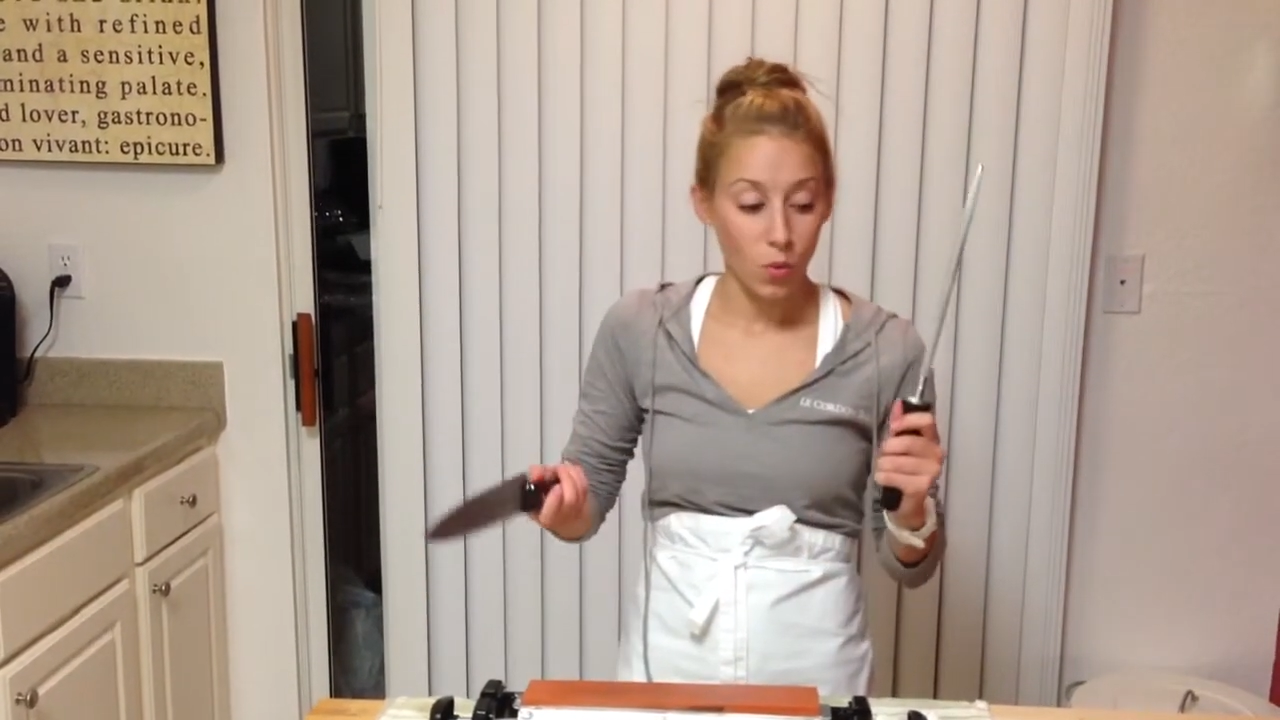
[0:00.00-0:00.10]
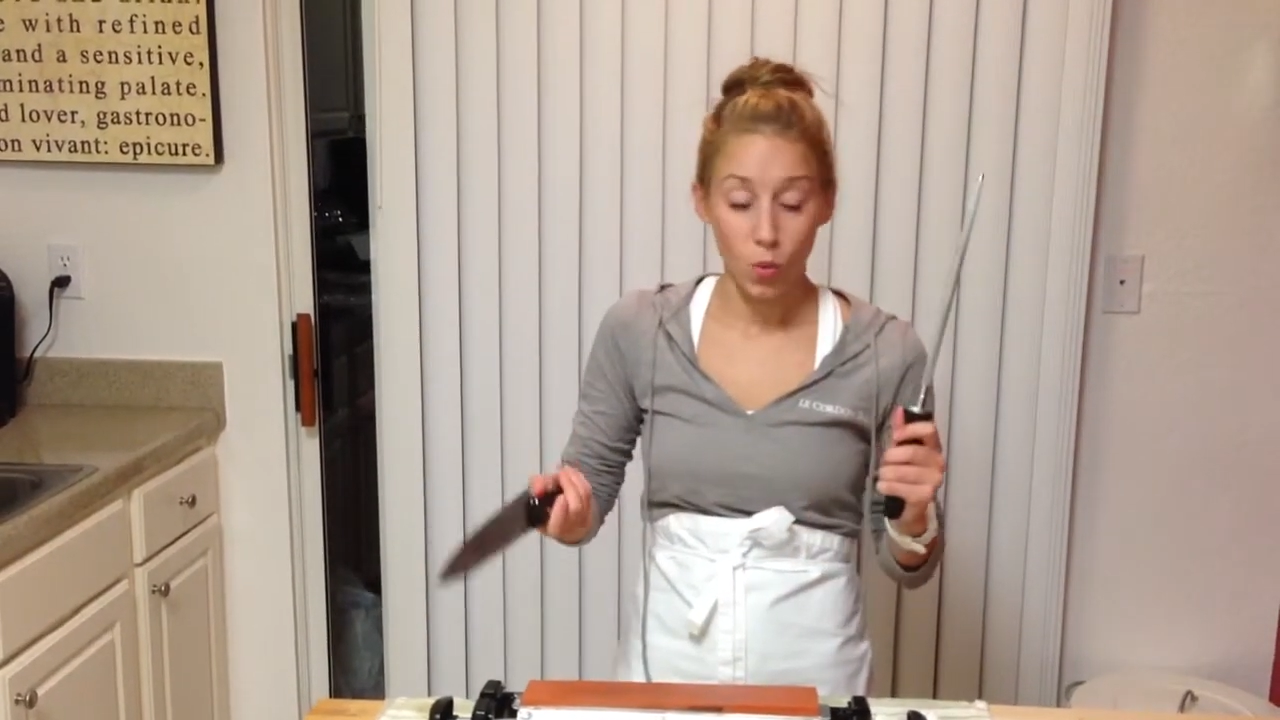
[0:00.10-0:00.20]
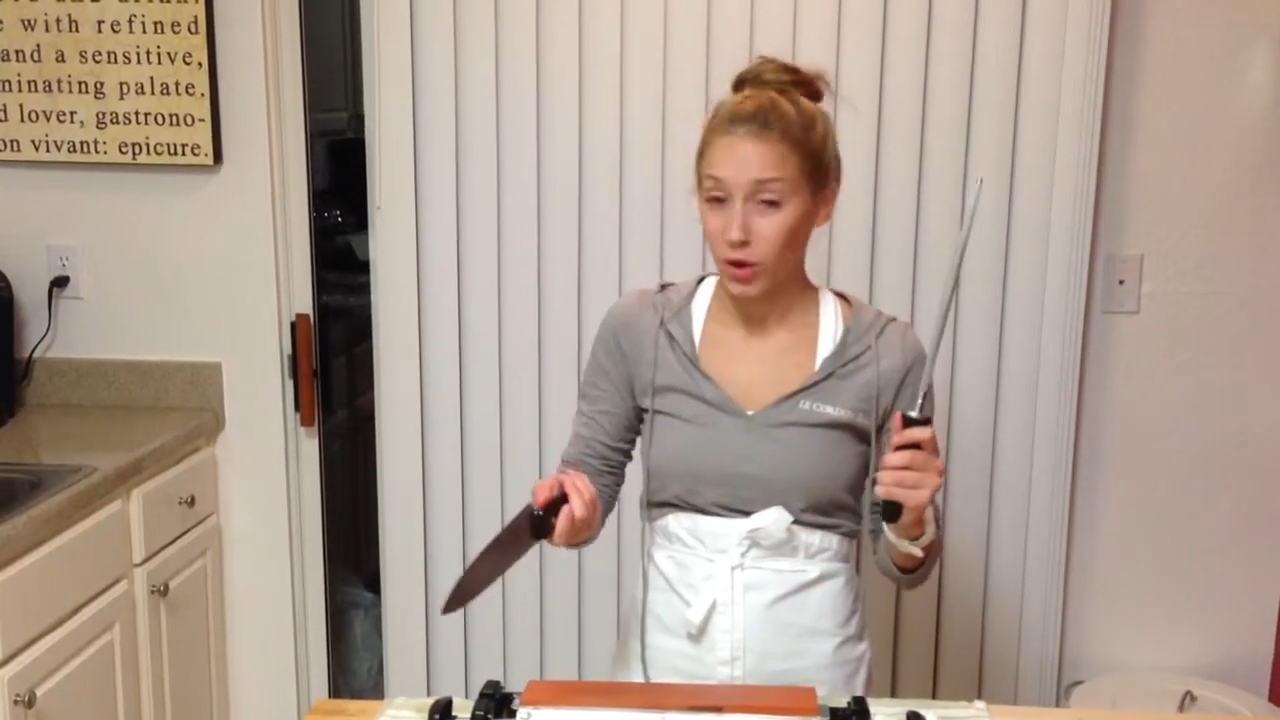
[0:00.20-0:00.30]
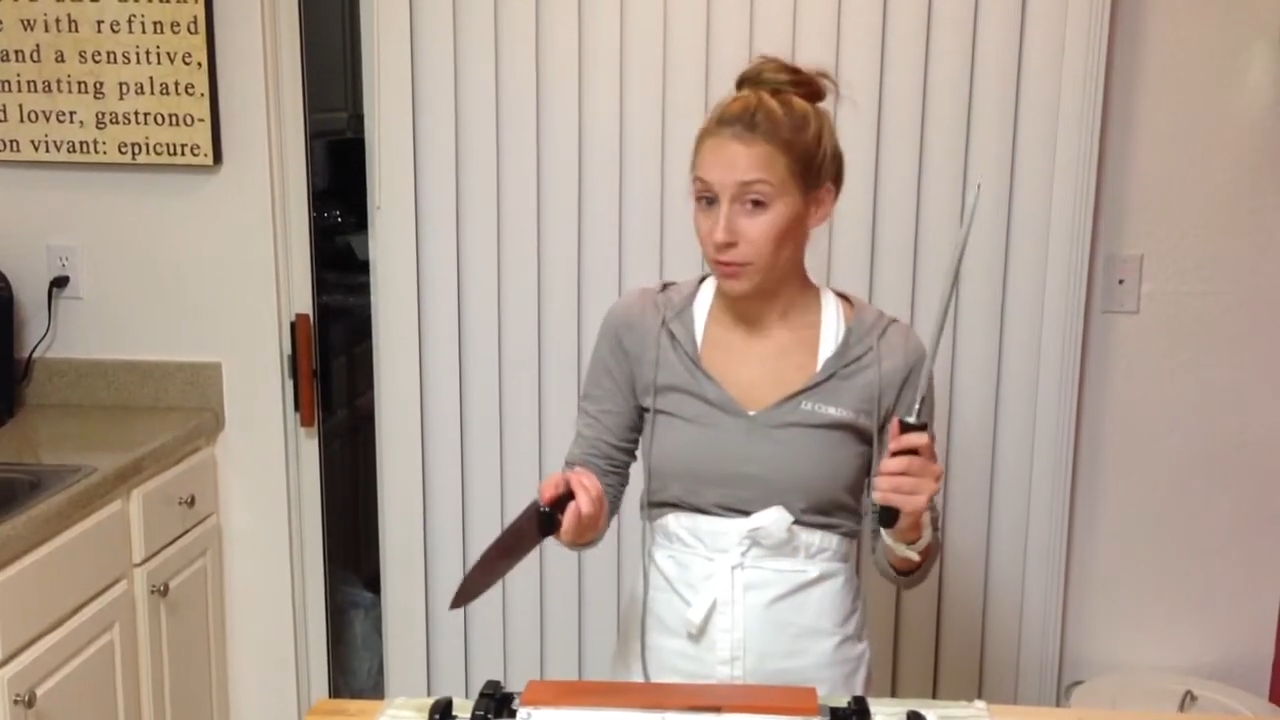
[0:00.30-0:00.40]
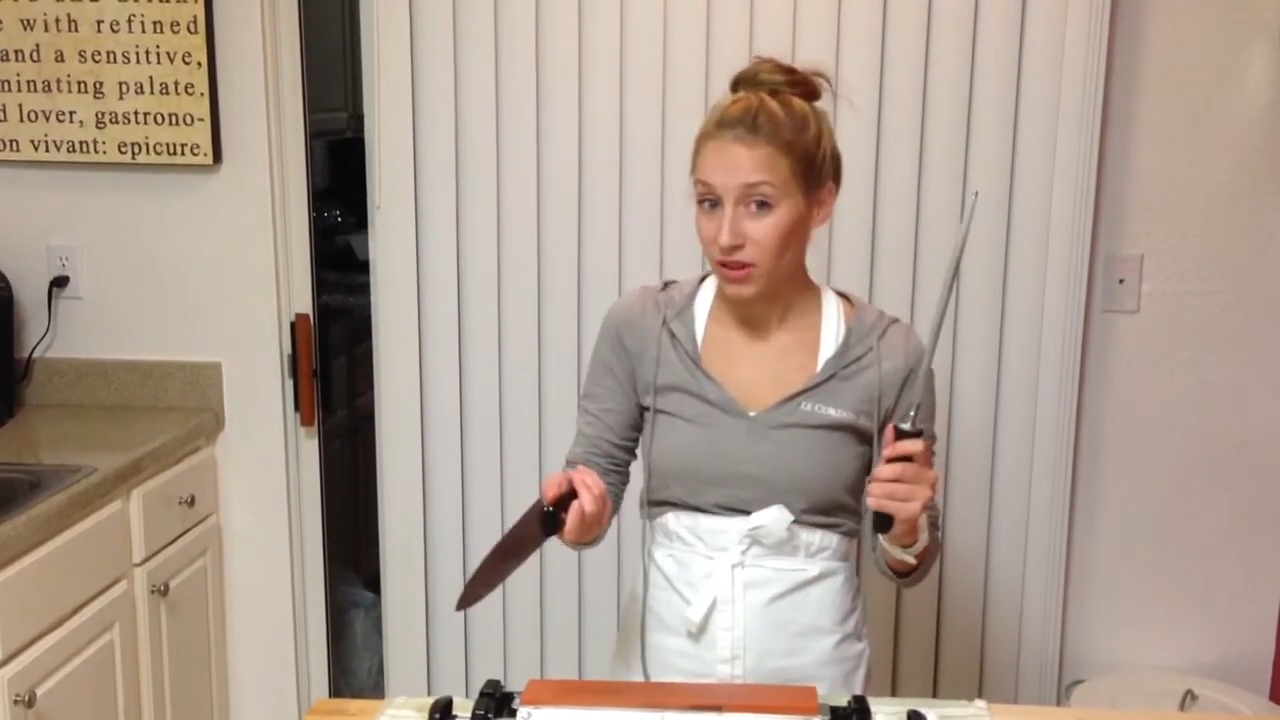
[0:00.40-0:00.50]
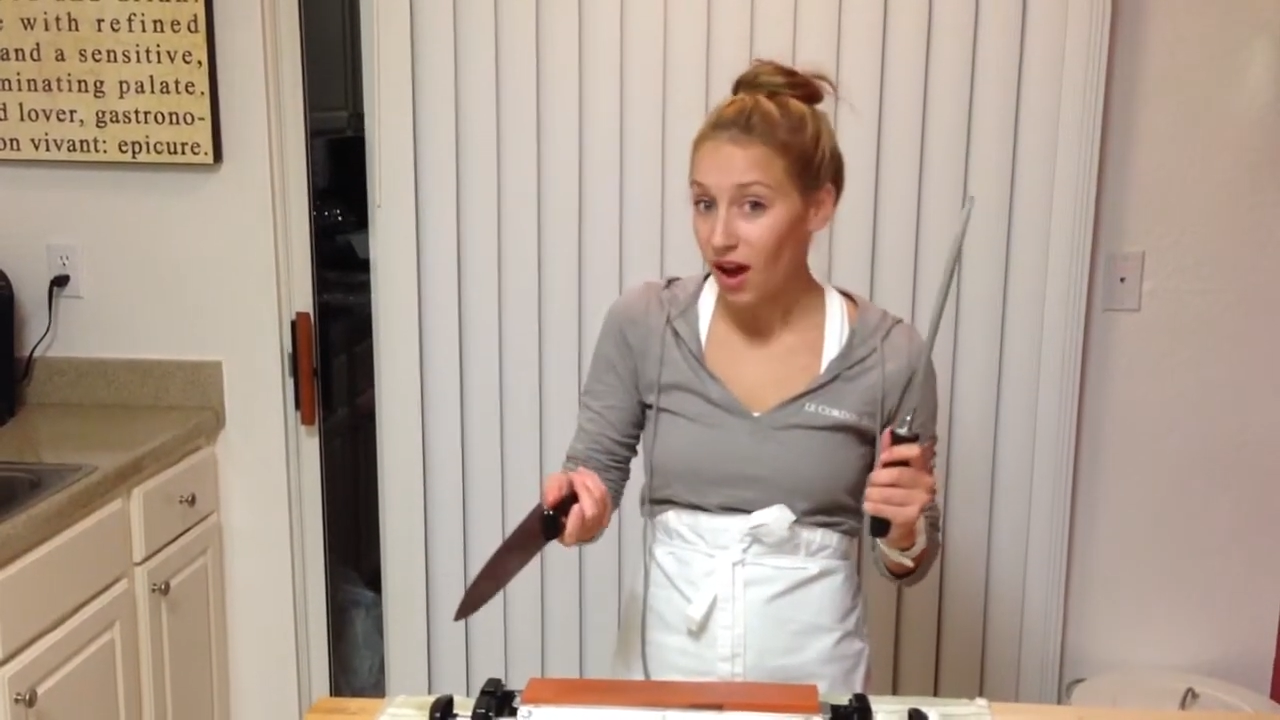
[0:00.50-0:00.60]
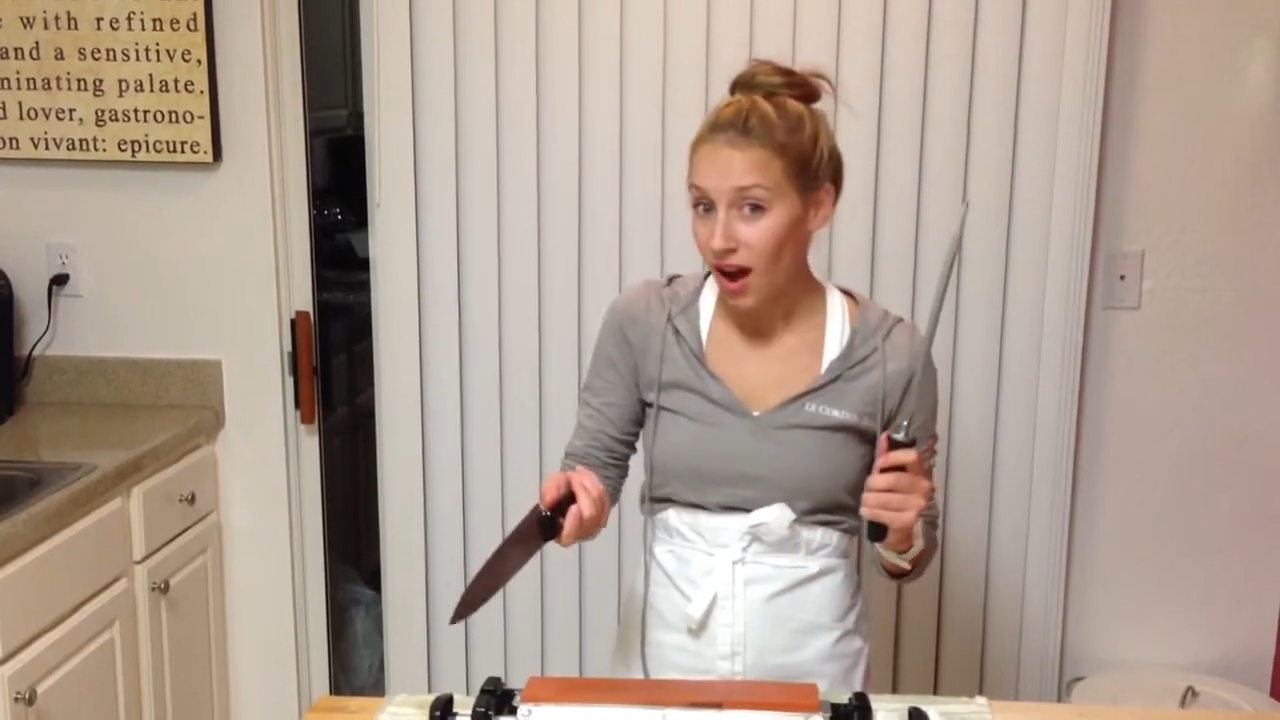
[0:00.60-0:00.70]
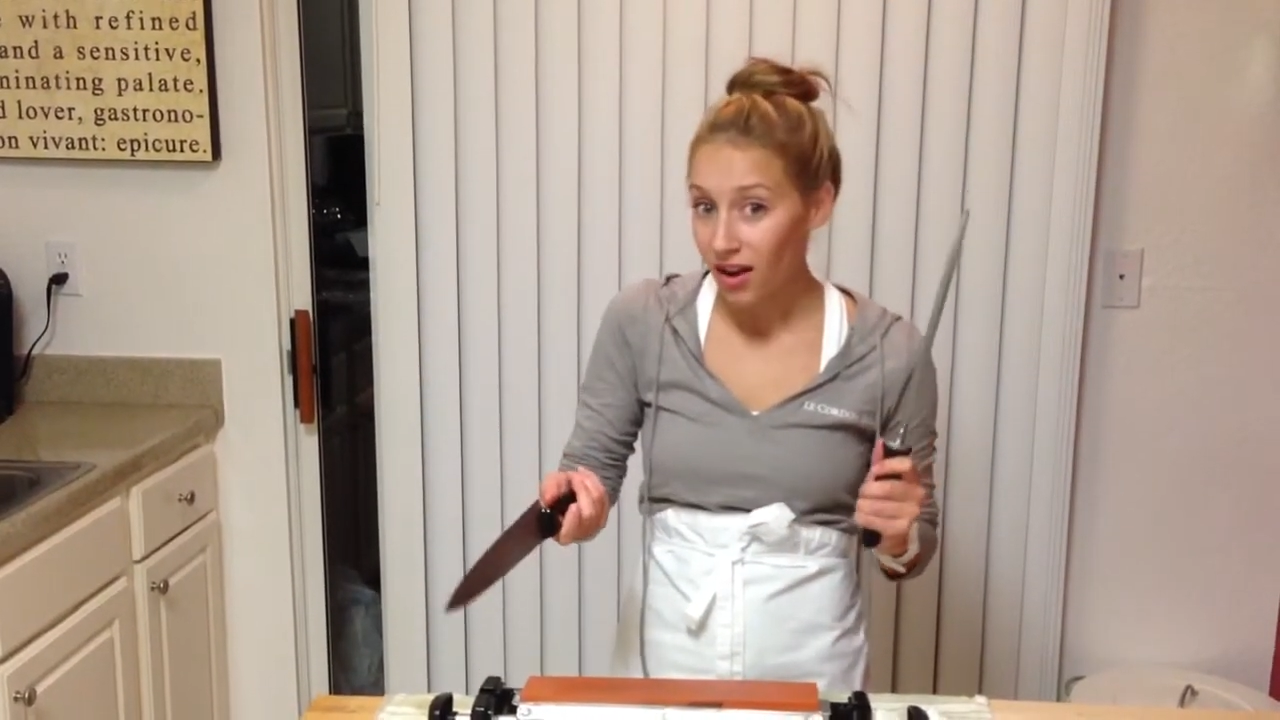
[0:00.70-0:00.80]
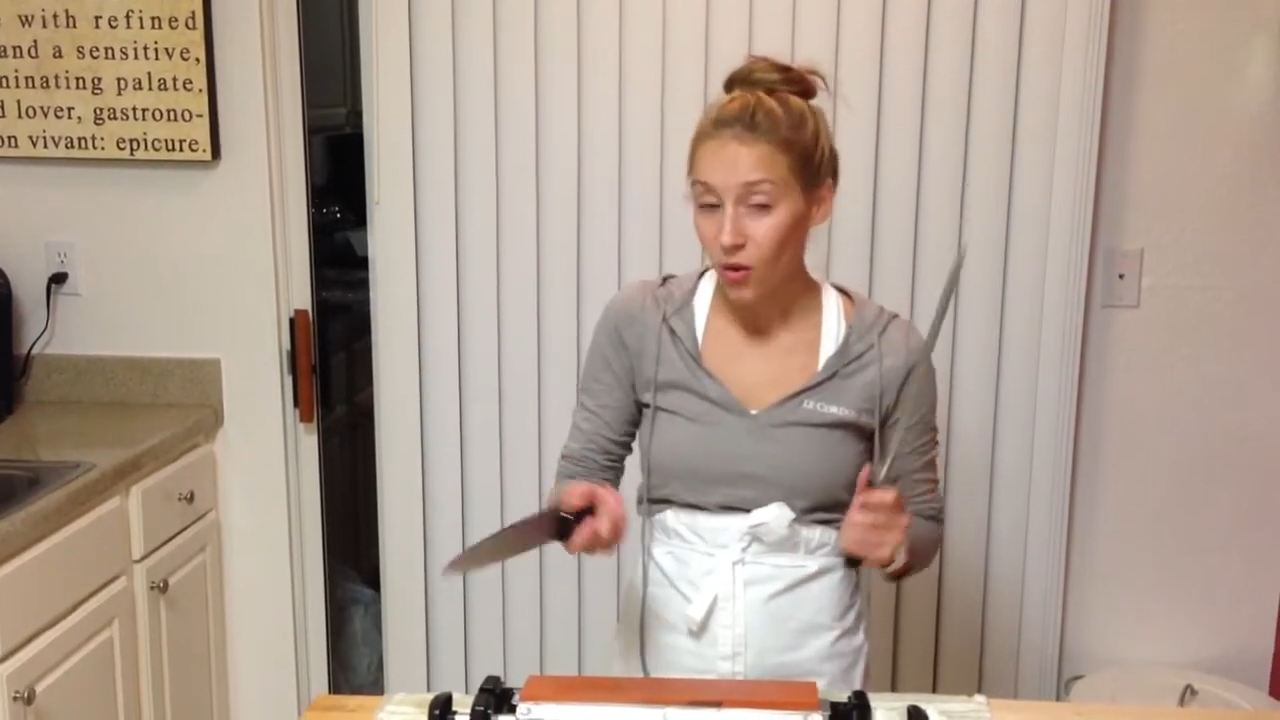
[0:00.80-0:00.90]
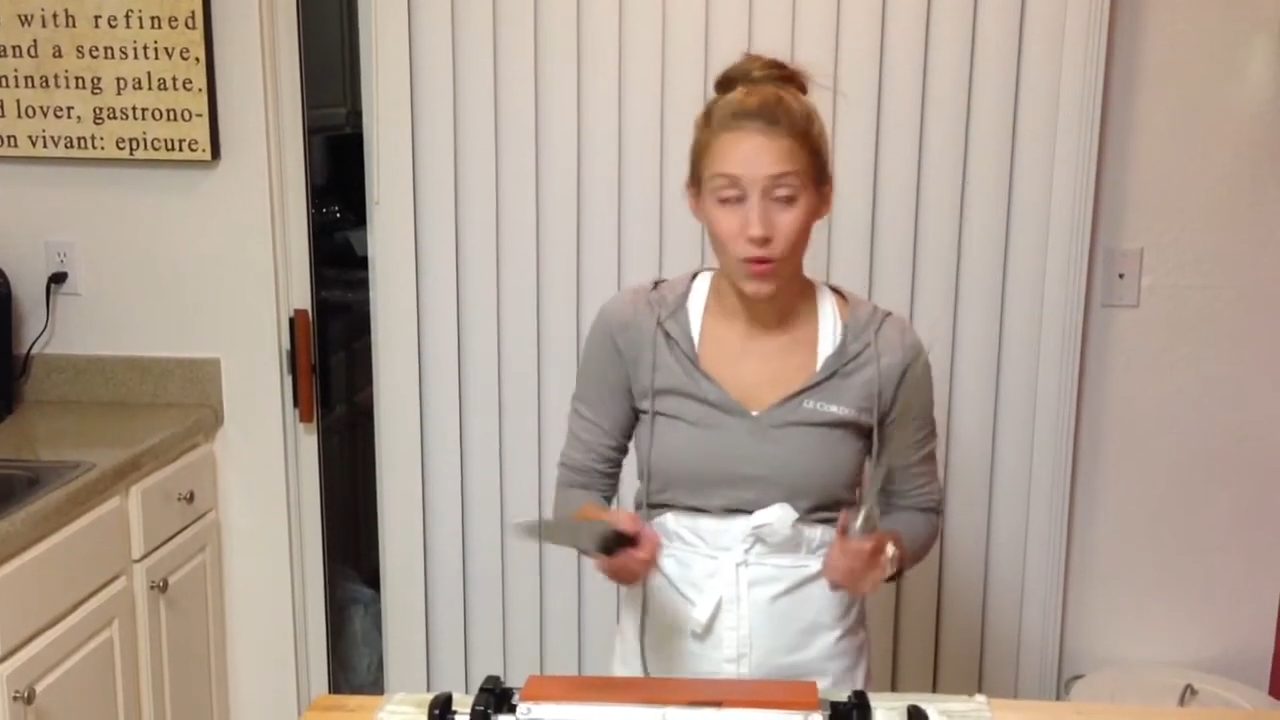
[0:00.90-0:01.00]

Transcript: wood block,